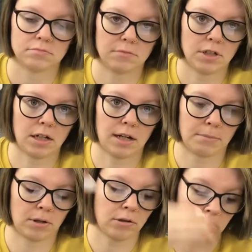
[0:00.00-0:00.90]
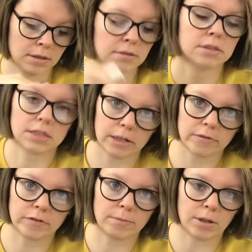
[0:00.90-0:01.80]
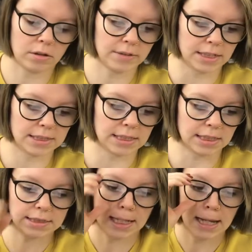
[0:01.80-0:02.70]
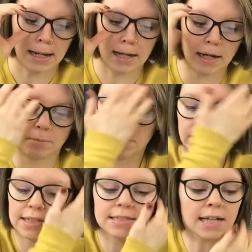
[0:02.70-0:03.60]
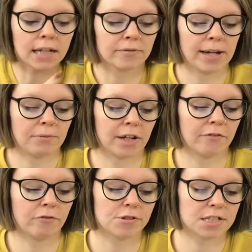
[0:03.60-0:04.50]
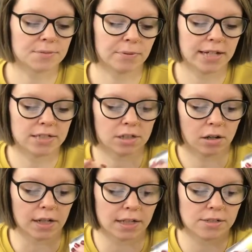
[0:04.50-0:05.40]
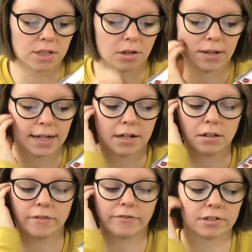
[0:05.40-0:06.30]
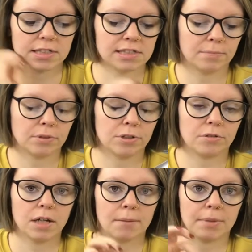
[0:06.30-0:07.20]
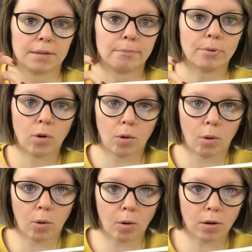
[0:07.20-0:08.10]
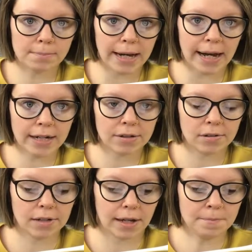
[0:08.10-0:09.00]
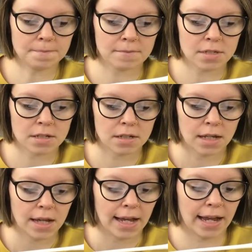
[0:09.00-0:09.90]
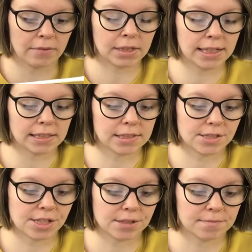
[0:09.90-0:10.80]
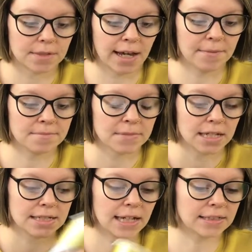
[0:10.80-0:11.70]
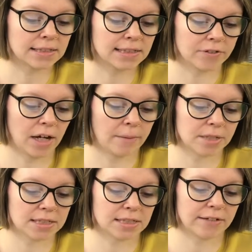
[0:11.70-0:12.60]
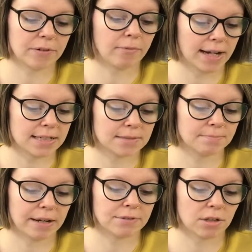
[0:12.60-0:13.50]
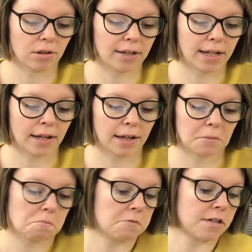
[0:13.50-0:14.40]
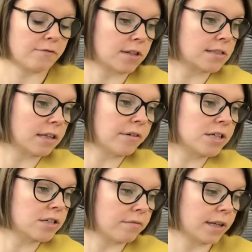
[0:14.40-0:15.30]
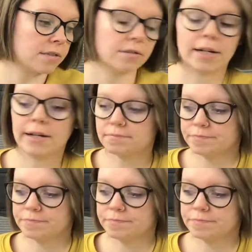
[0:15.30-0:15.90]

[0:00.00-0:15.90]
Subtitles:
a cotton ball or styrofoam ball in instance, will accelerate when a force is placed on it. So here the force is the balloon being pulled back, okay, and released, okay. Testing different objects and different weights may result in different acceleration rates, okay.